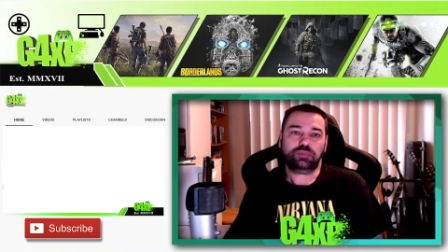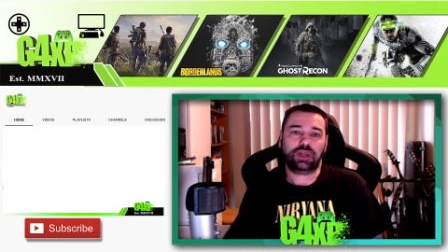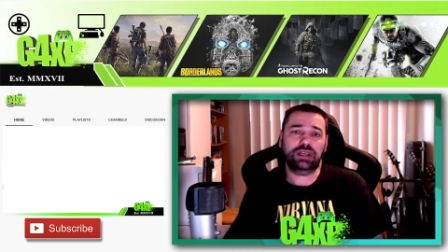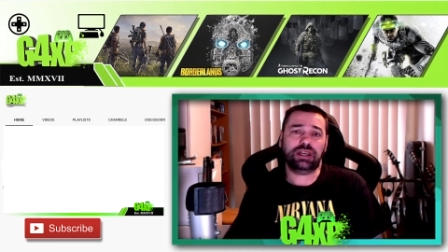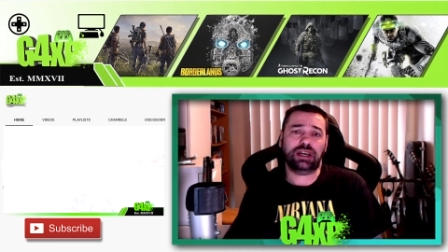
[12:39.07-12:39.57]

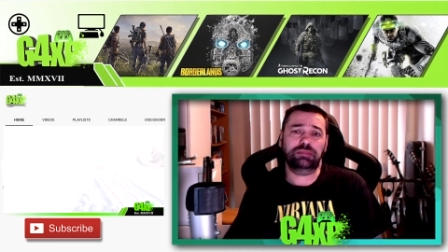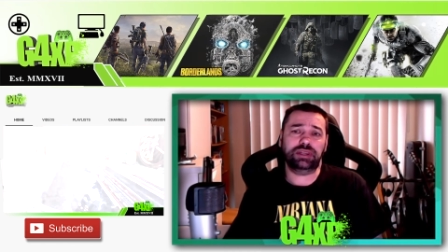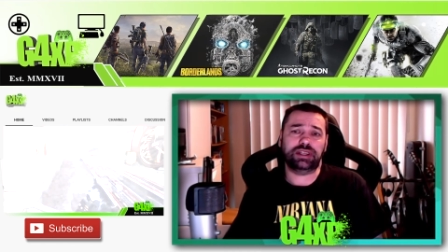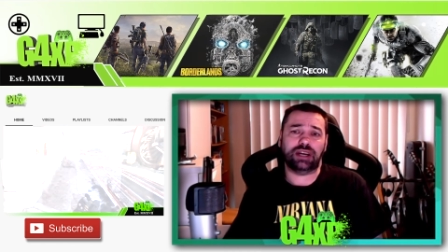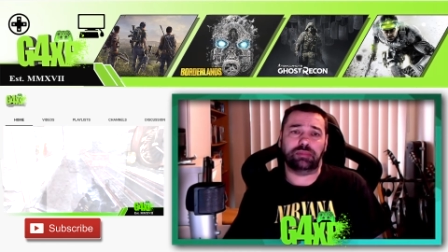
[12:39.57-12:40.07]
It can be
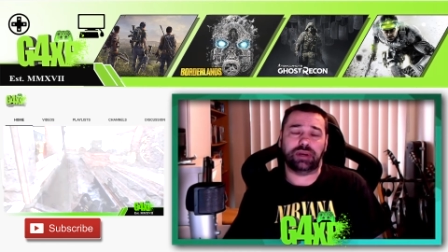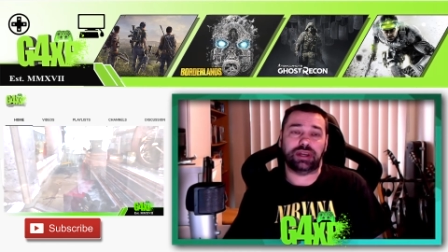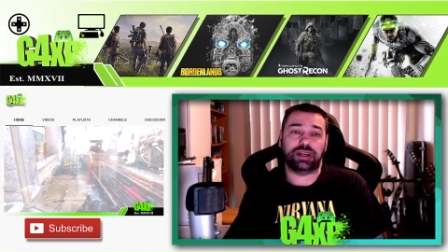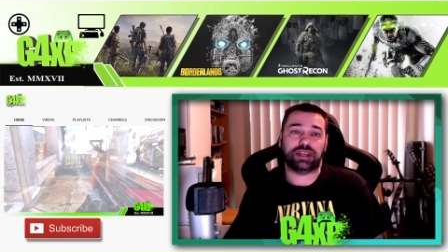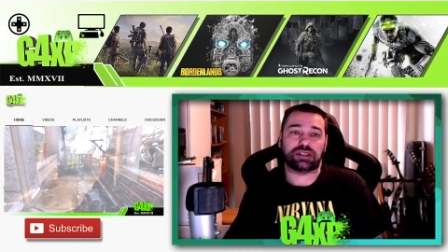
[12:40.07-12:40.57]
done, but
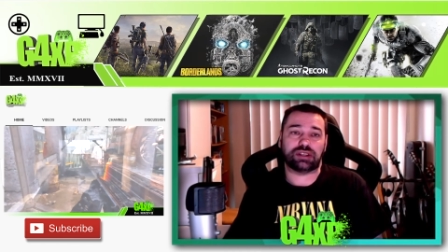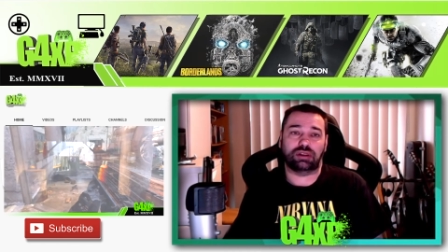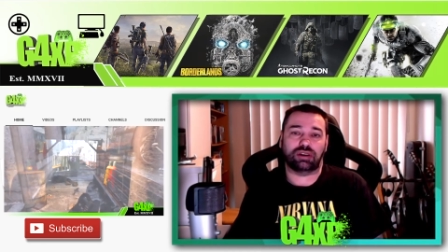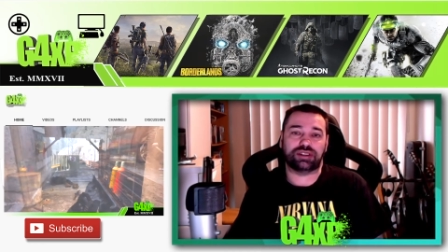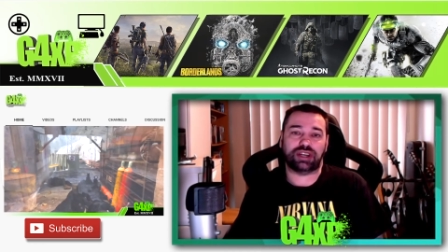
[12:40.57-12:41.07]
it takes a
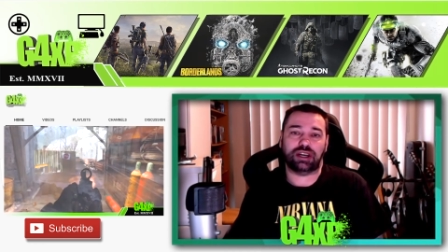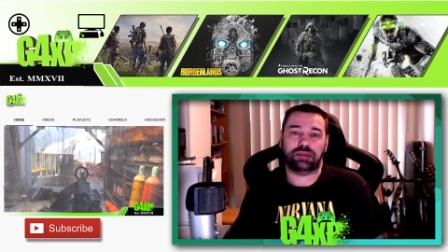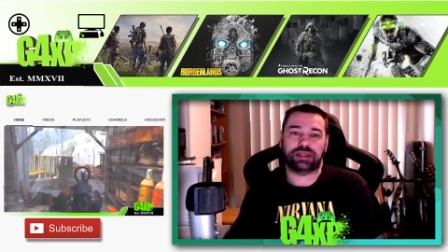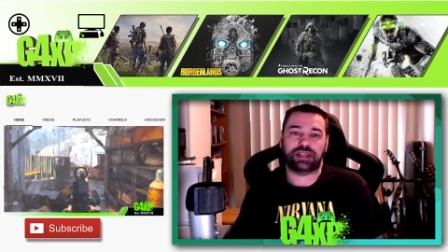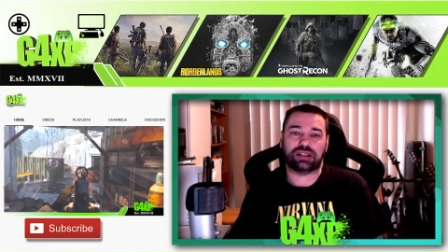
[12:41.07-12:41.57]
lot of time.
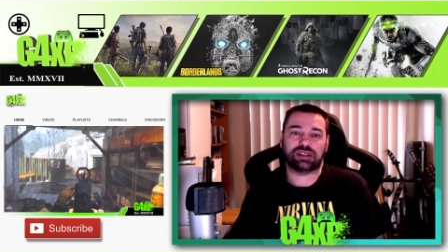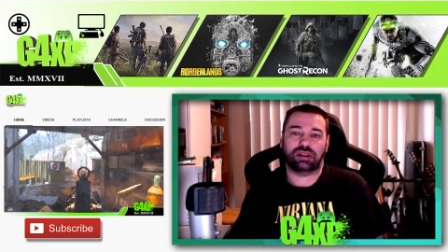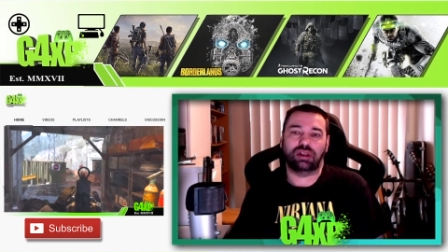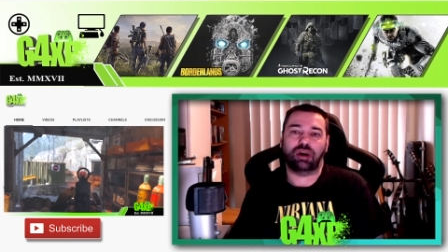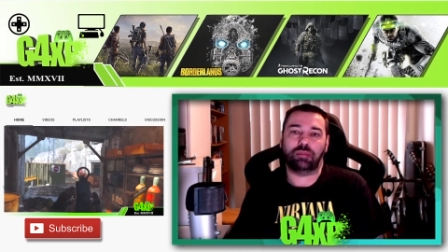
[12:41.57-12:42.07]
It takes a
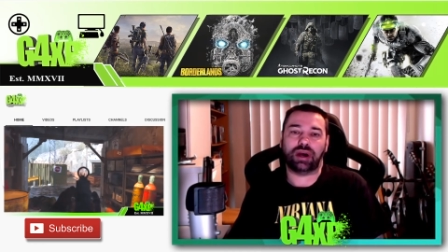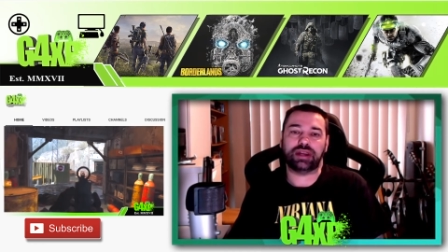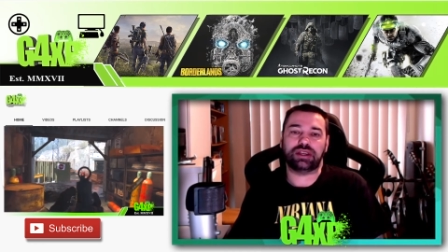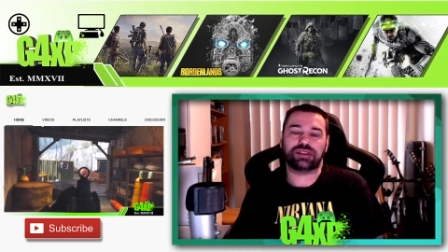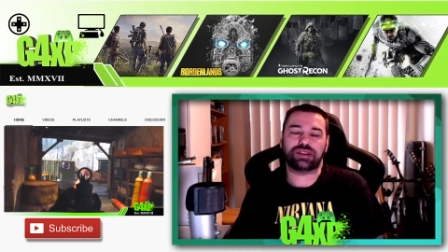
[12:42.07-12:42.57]
lot of
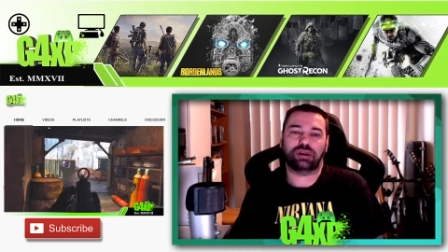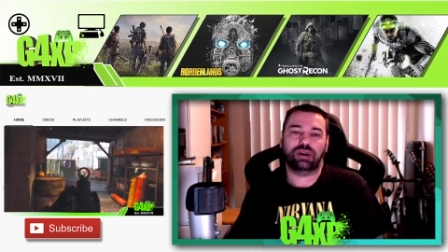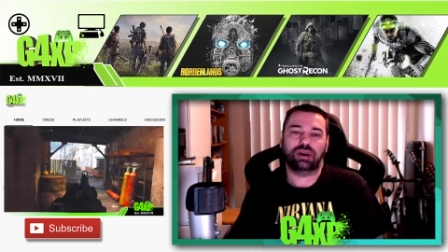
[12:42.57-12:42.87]
money. So